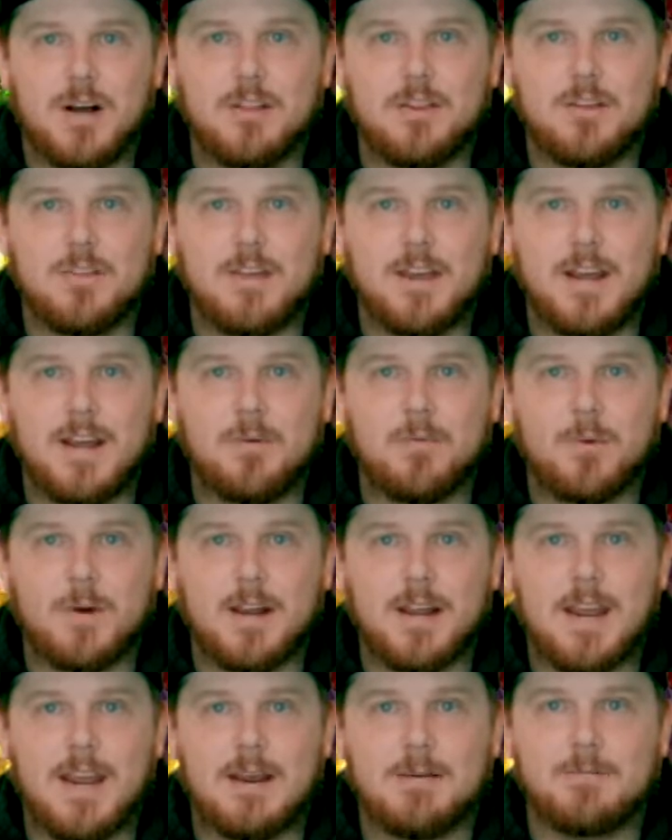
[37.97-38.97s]
other than when
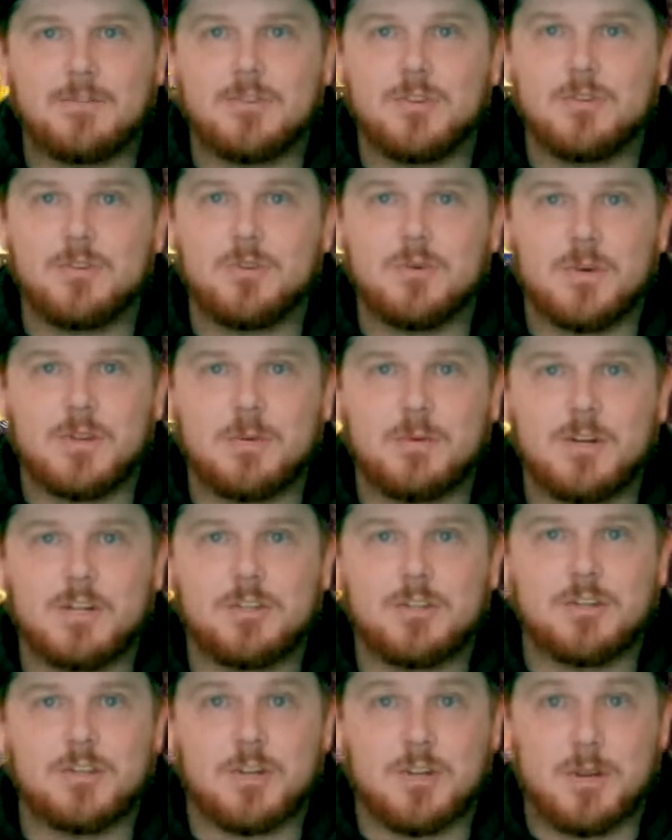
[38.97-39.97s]
it came to doing the
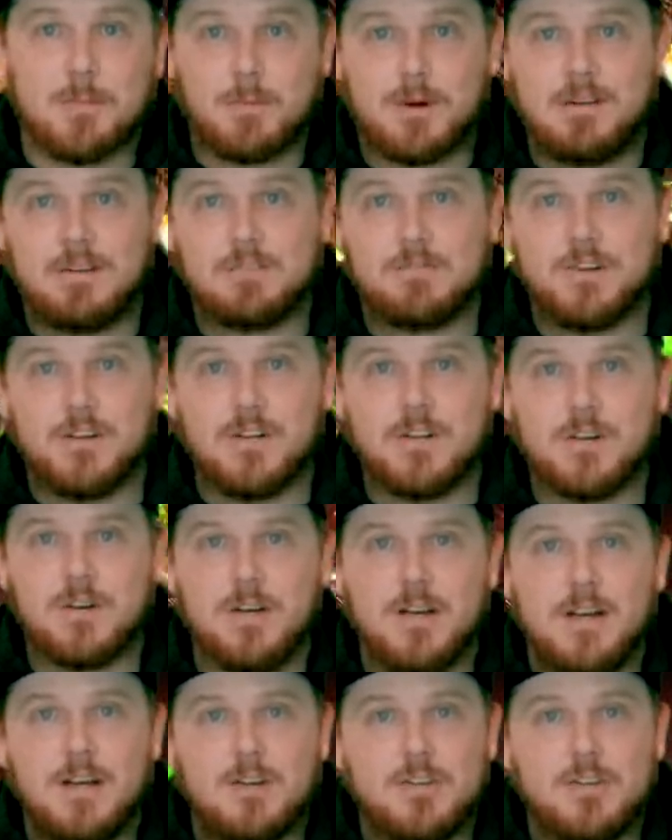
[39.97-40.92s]
research on the previous video